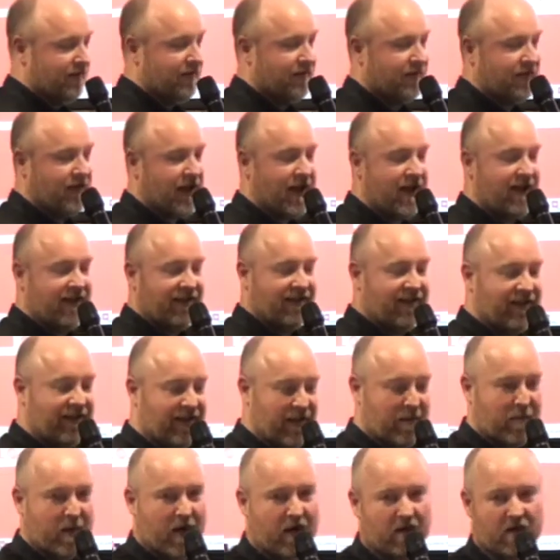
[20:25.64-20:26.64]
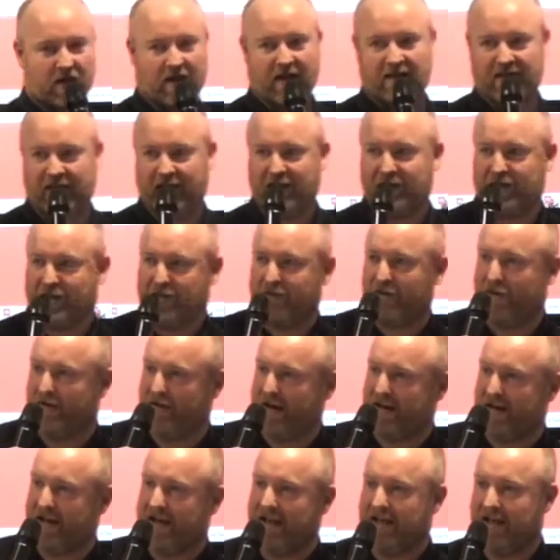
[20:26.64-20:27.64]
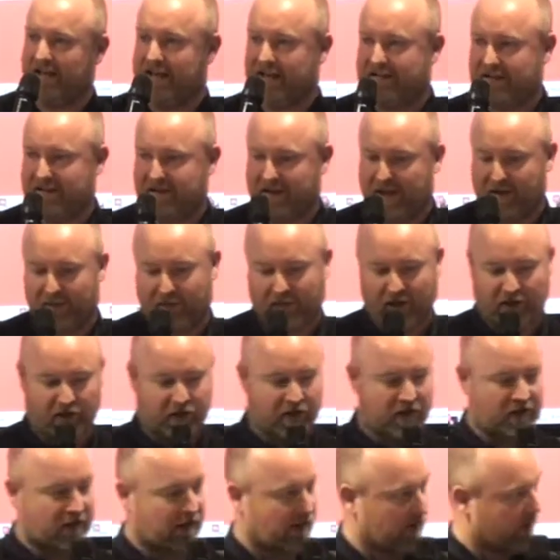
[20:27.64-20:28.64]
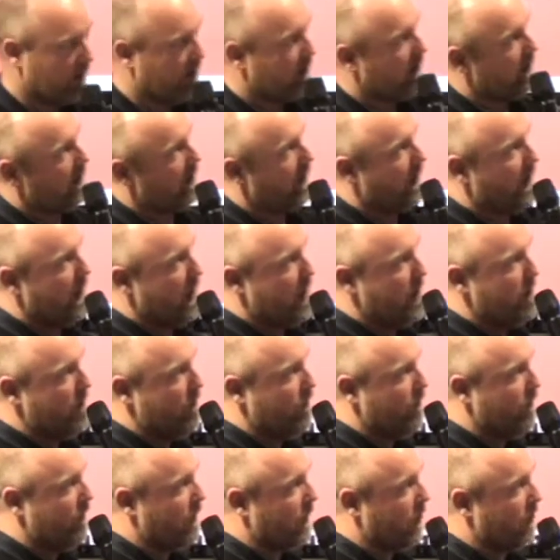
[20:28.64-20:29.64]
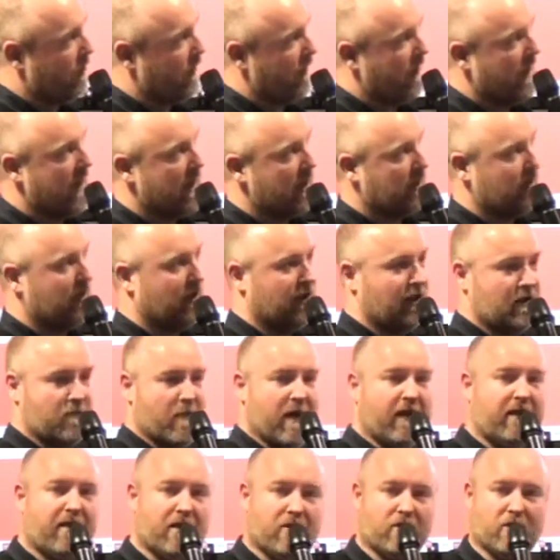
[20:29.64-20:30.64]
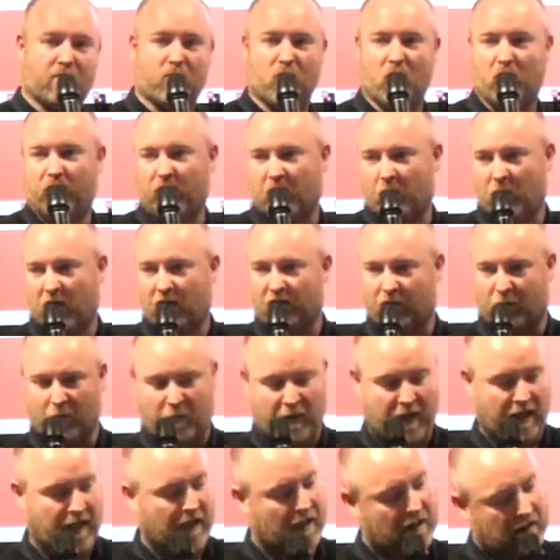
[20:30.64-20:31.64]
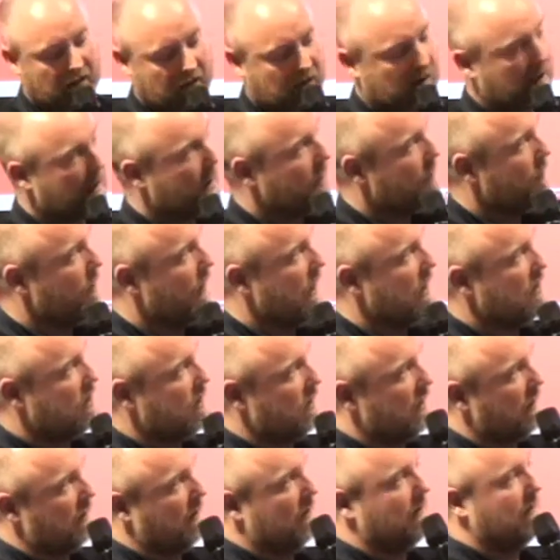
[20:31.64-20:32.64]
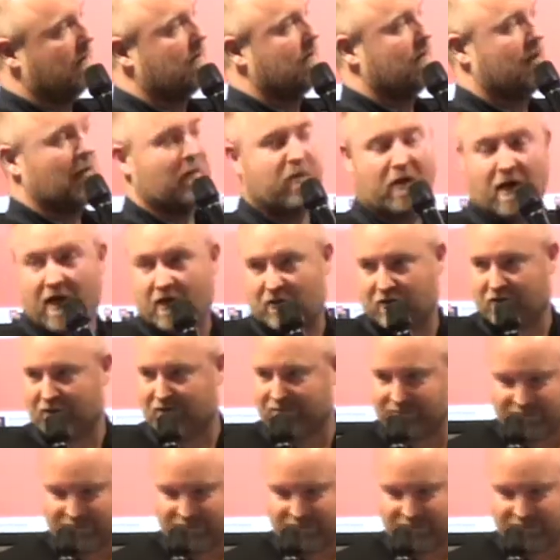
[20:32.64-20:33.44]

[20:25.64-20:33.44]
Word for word: technically personalization, if you read any decent definition, um, actually is meant to just move you away from pain, but actually to pleasure.